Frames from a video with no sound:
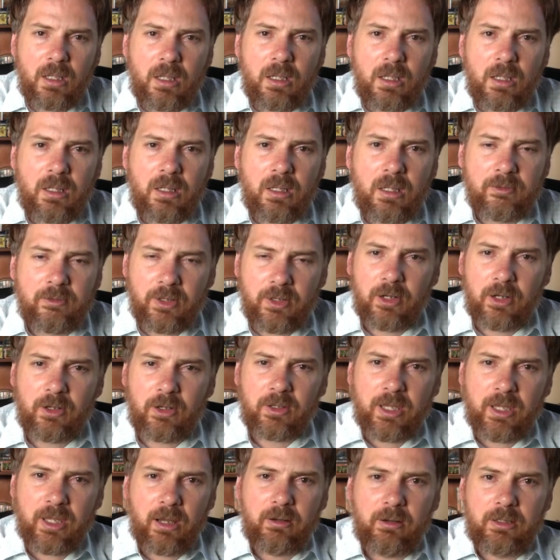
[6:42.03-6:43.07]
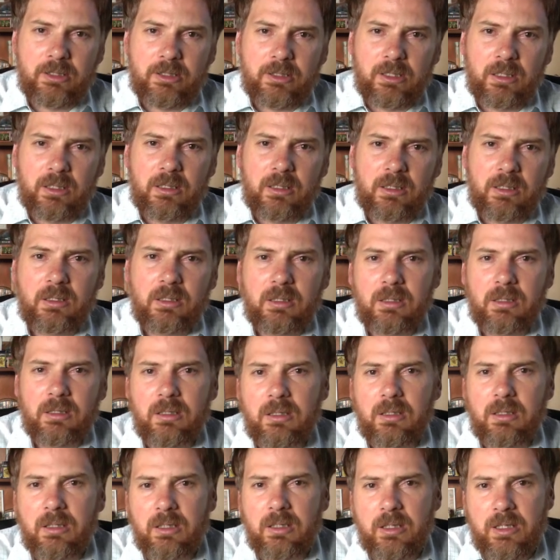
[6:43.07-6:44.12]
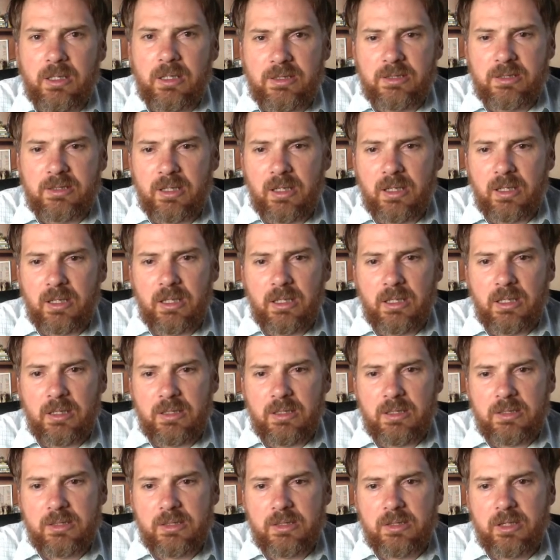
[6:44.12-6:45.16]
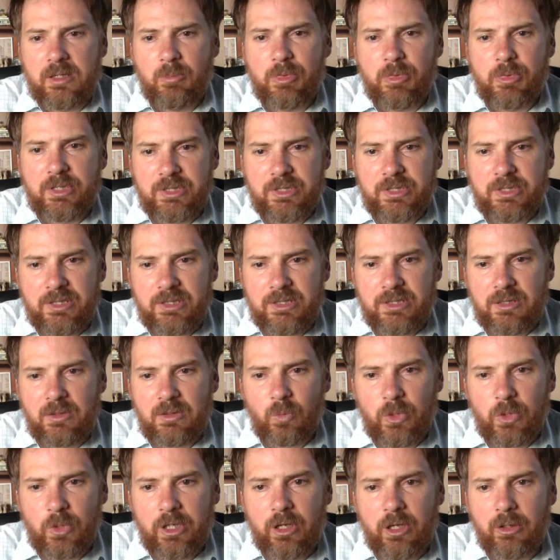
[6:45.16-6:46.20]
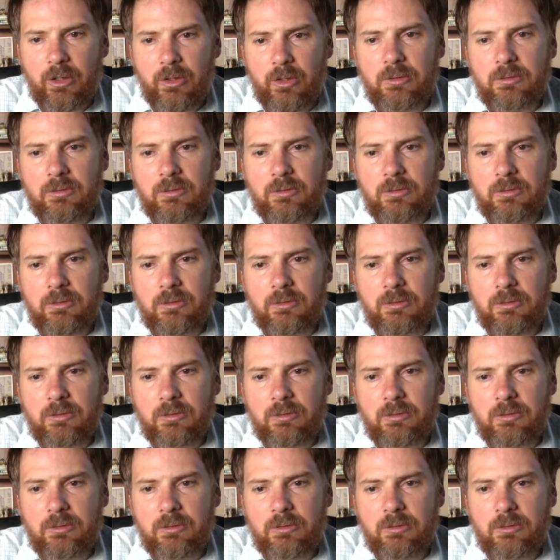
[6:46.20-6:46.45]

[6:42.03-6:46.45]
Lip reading: The final character in this study is the persistent widow.